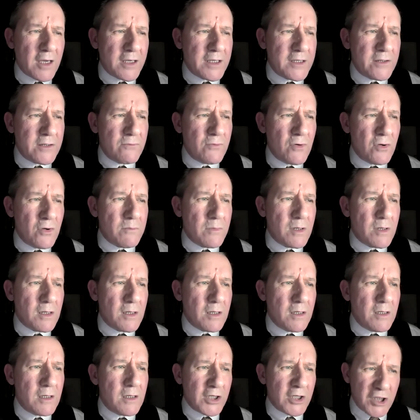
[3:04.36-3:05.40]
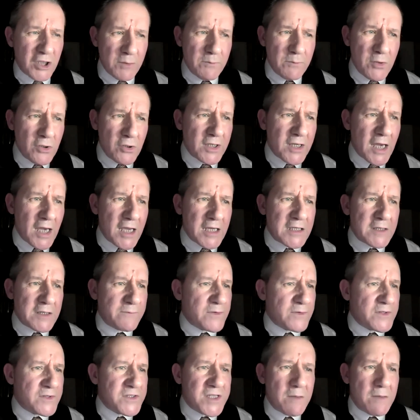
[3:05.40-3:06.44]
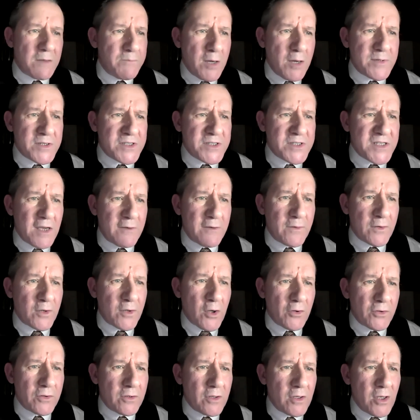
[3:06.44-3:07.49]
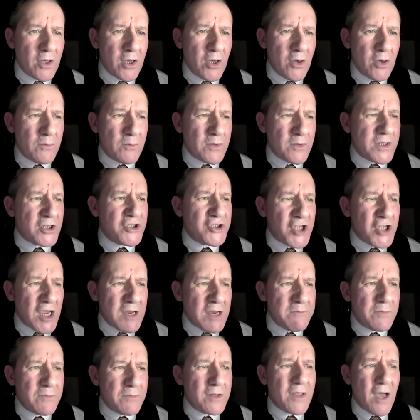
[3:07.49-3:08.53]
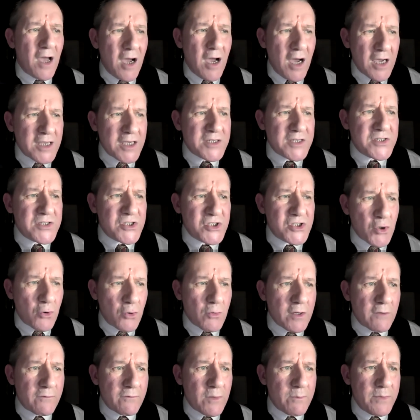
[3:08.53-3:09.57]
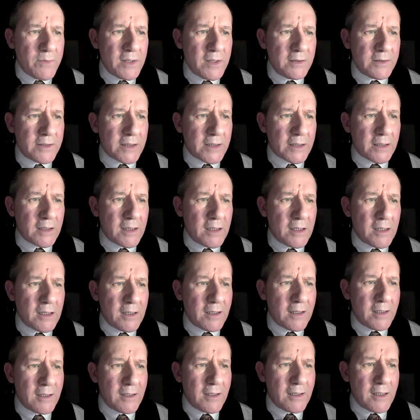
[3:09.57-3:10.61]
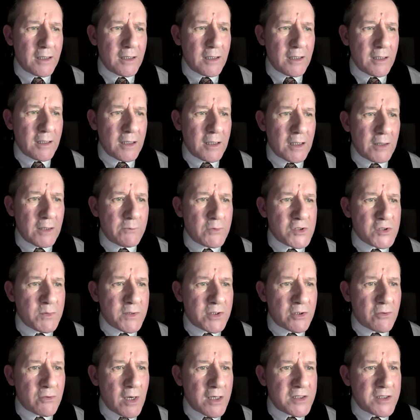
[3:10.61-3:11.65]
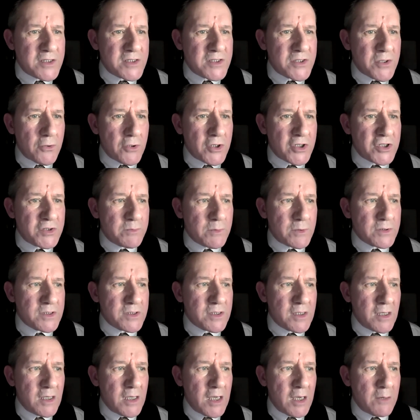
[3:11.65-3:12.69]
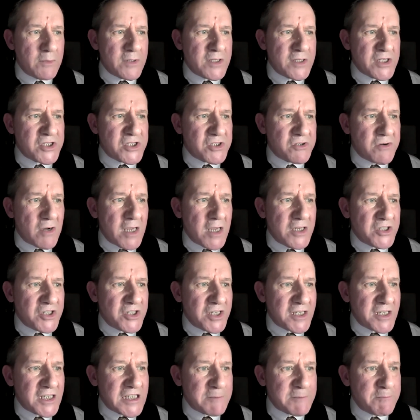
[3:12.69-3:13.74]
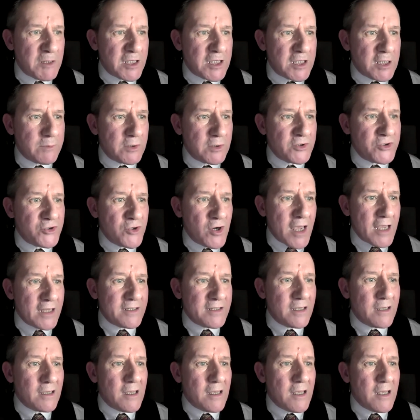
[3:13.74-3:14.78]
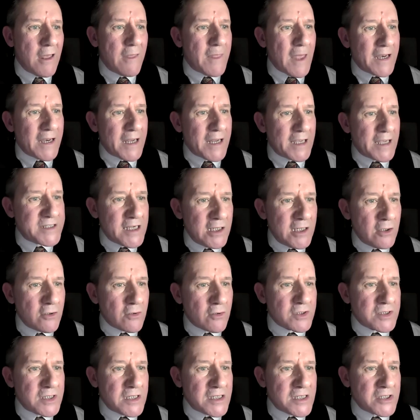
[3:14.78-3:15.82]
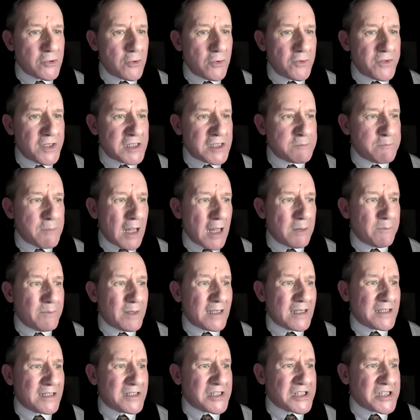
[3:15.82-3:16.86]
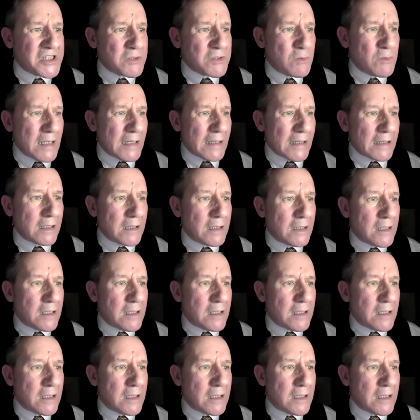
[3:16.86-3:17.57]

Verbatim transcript: hung in the room and communicated, for some purpose now forgotten, with a chamber in the highest story of the building. It was with great astonishment and with a strange, inexplicable dread that as he looked, he saw this bell begin to swing.